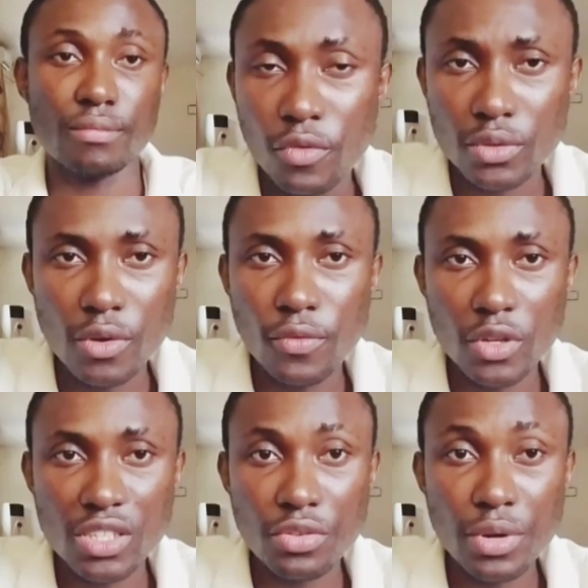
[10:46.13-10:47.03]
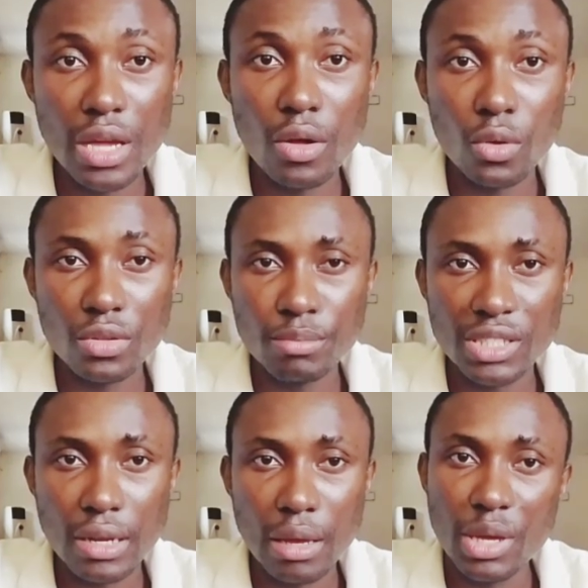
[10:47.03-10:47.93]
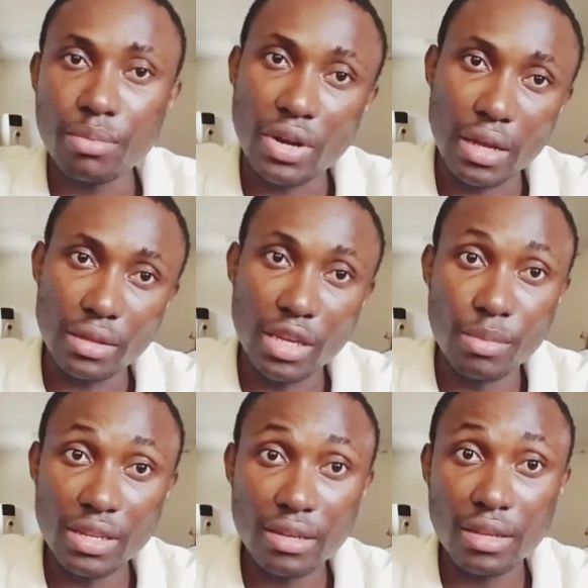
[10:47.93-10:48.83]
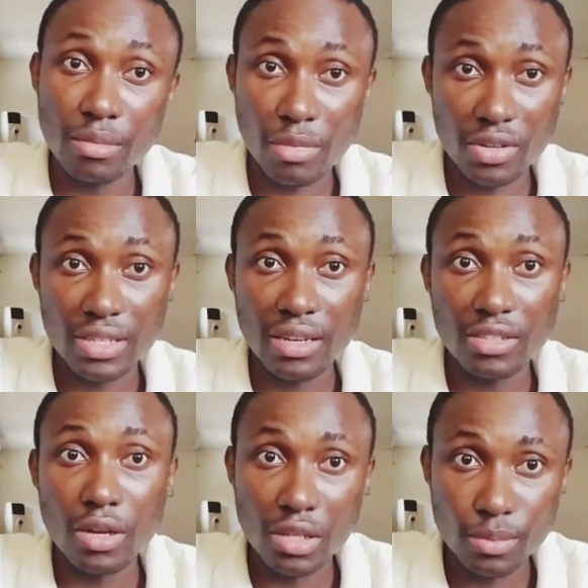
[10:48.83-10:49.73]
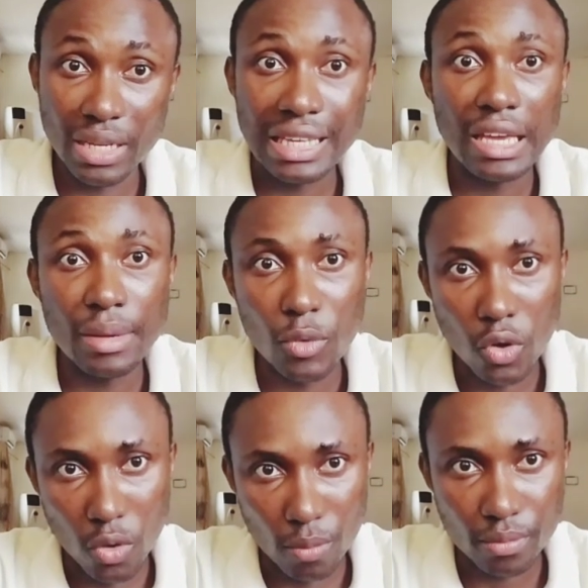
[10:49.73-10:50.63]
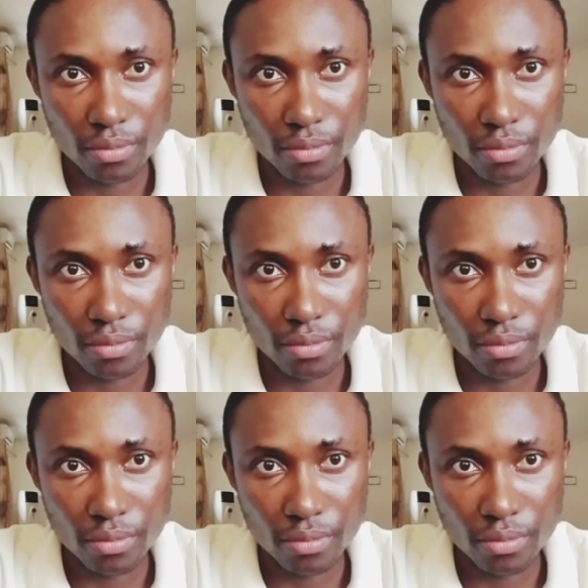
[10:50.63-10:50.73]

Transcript: So 43-year-old Mr. Lamek Brown, Emilda Marazani's husband, came home